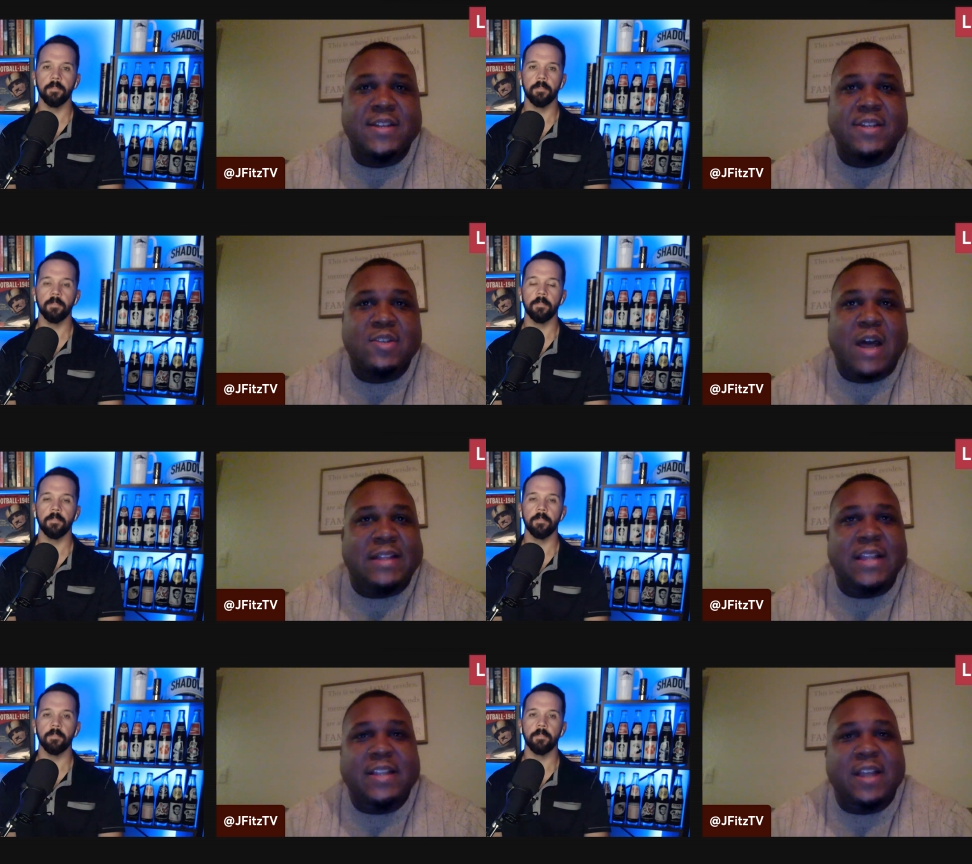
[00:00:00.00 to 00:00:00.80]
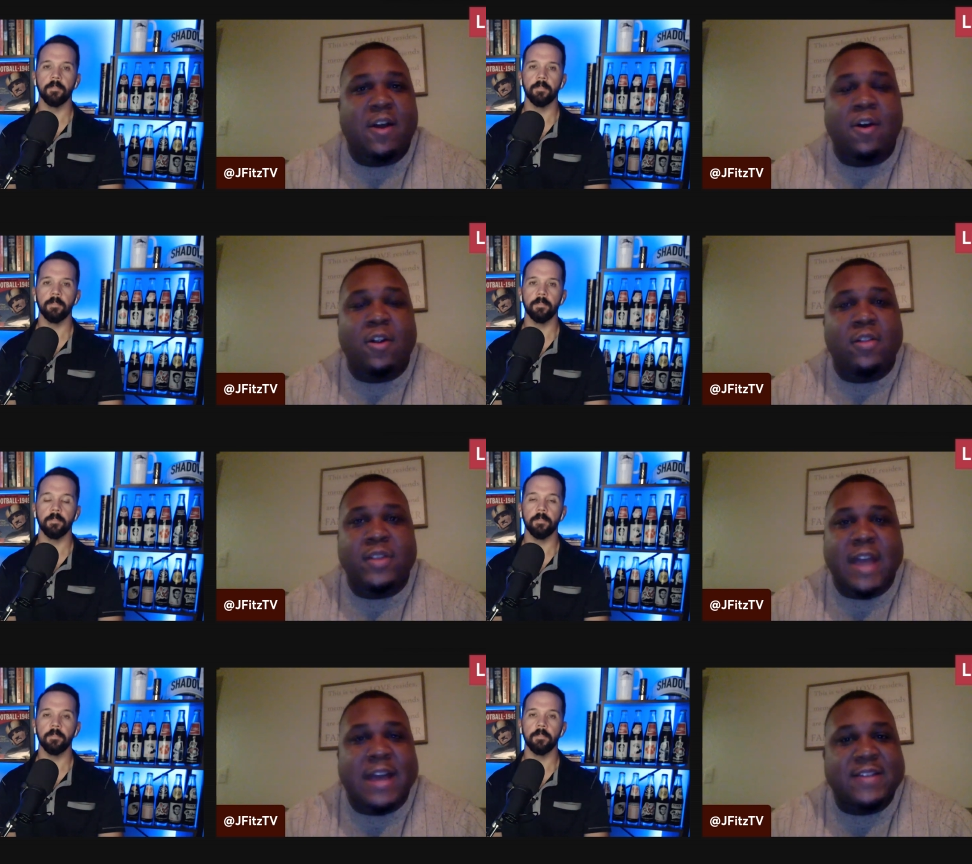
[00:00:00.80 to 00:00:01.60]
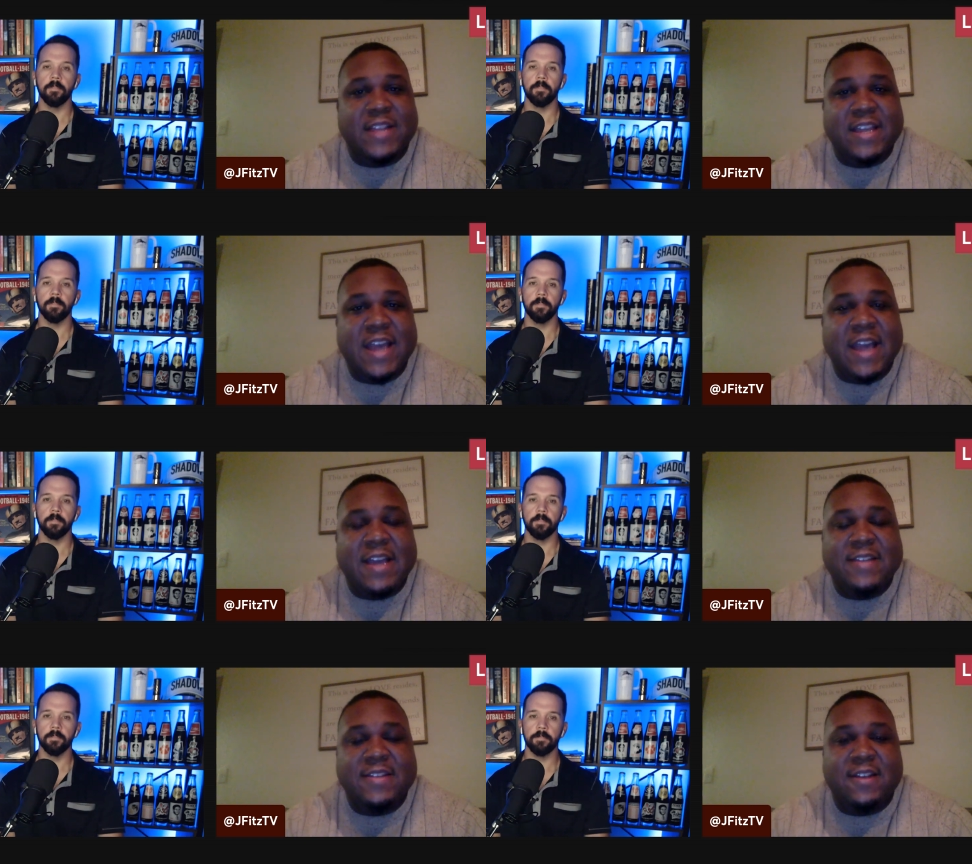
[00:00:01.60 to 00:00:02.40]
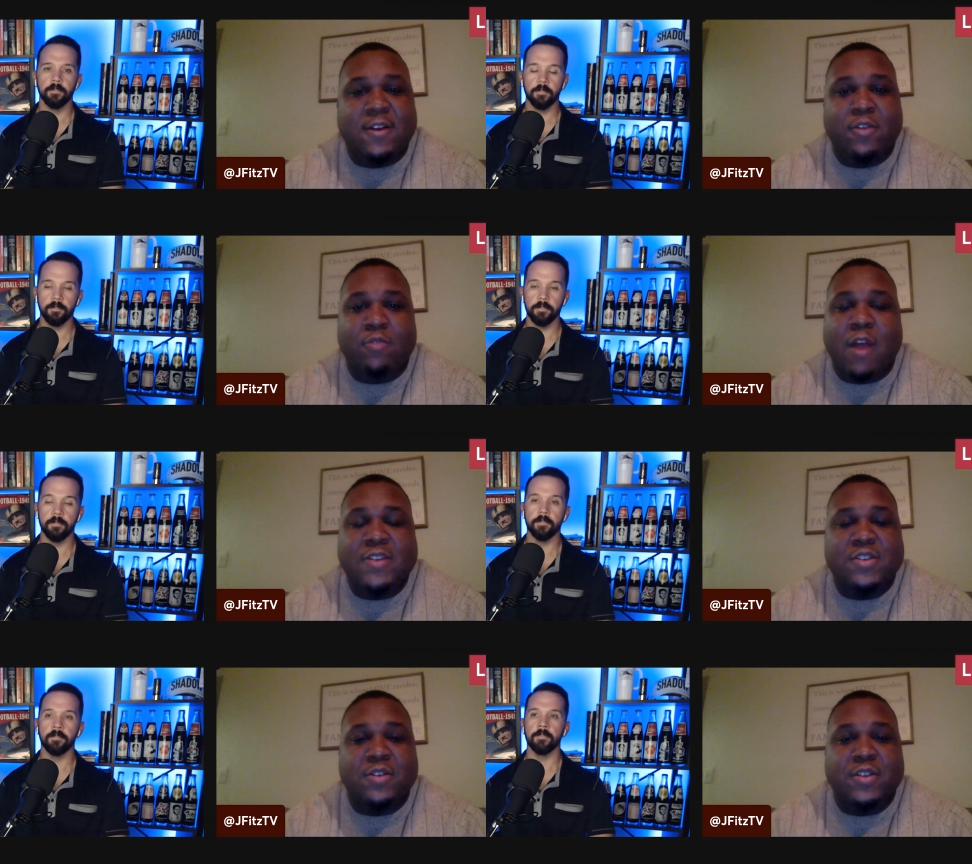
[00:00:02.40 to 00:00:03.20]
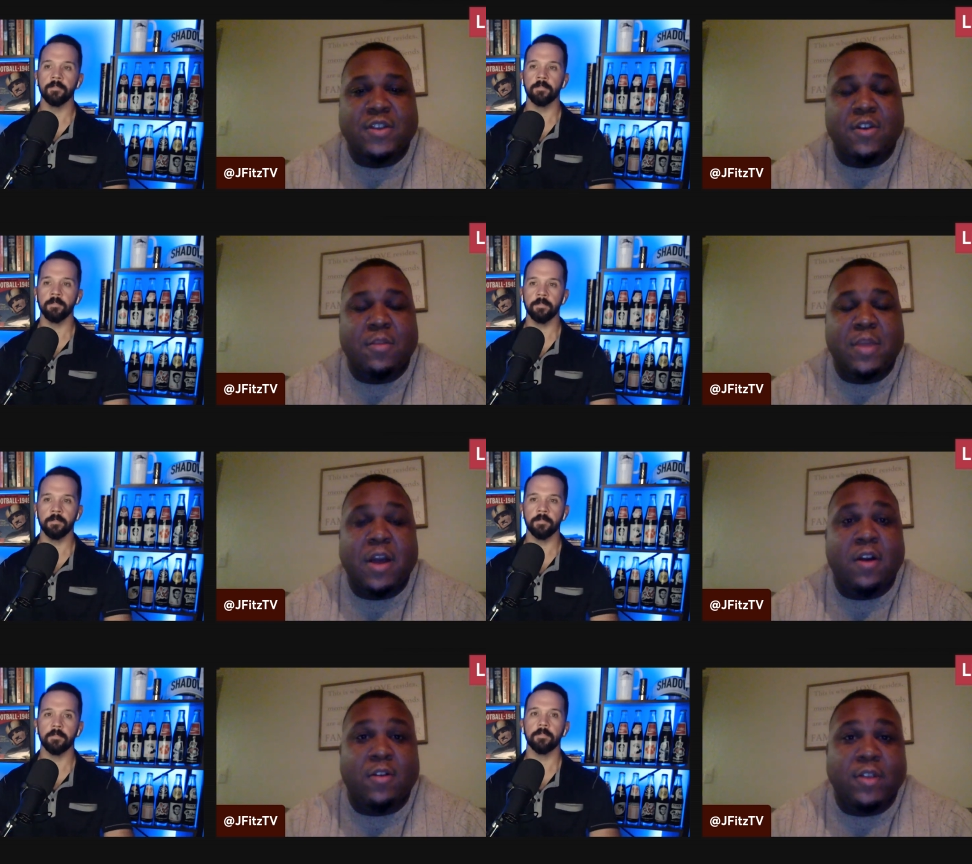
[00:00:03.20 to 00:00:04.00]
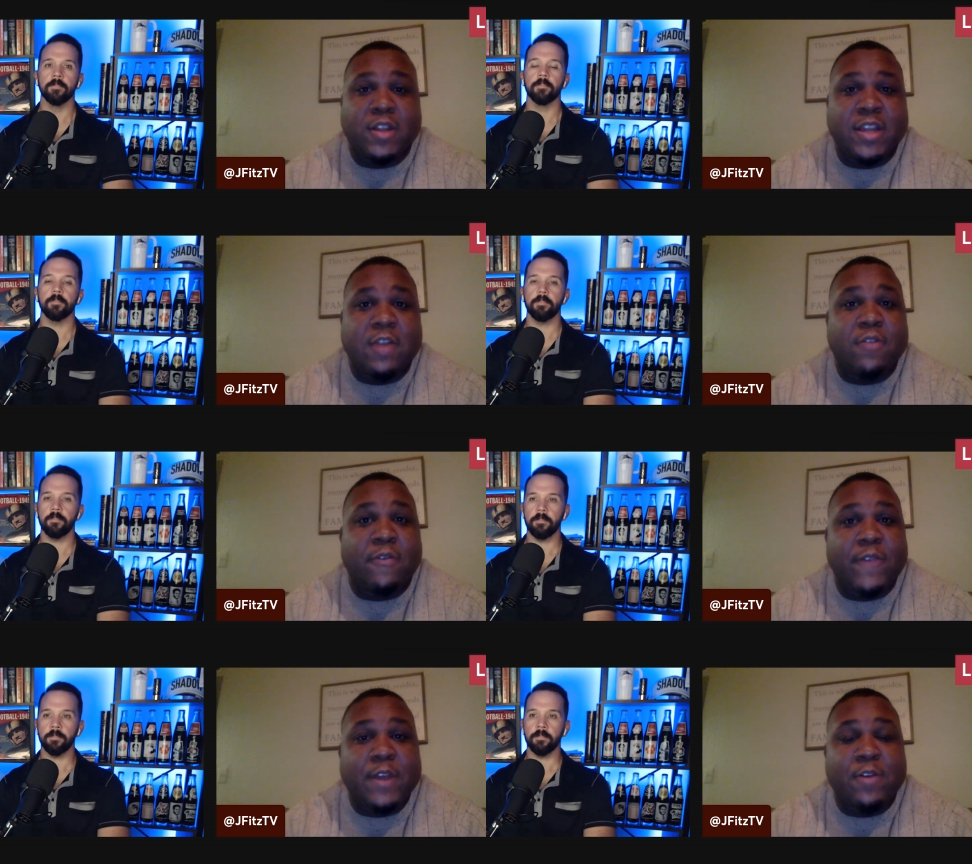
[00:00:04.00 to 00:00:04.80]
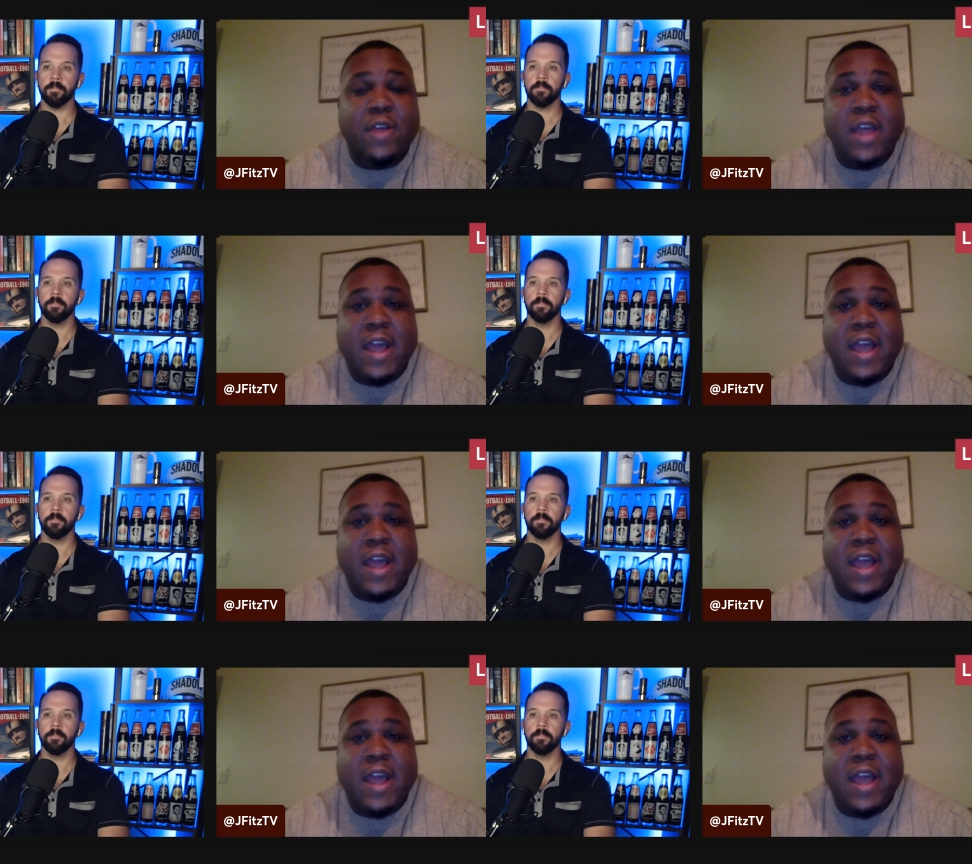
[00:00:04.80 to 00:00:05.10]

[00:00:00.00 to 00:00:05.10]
Speaker 1: So I think that all of the guys that he has on the roster is going to be hungry to get on the field